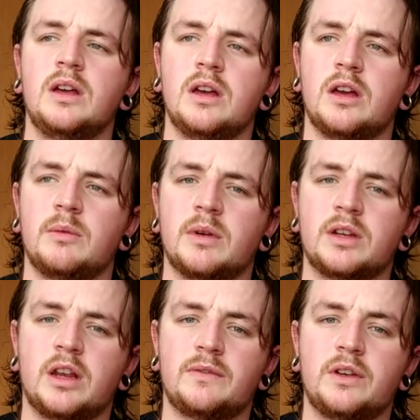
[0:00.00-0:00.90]
Um, I don't
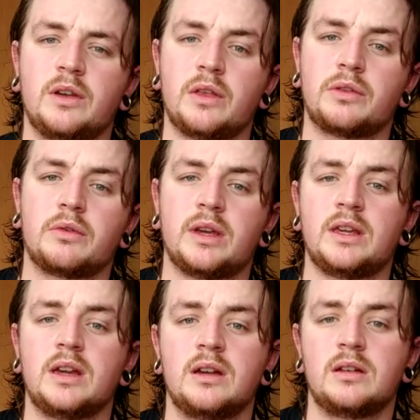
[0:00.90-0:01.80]
have to do the 3,
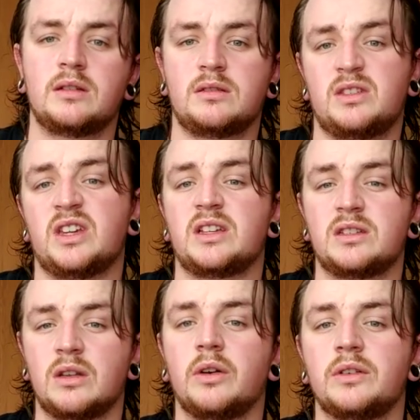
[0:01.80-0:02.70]
6,
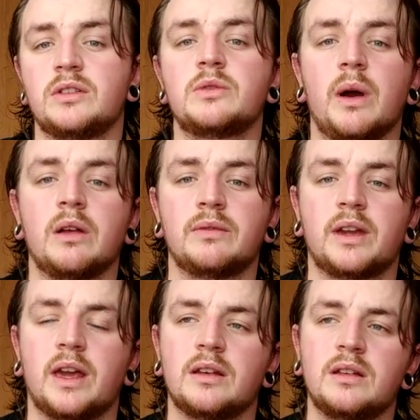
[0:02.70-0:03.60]
9, 12 again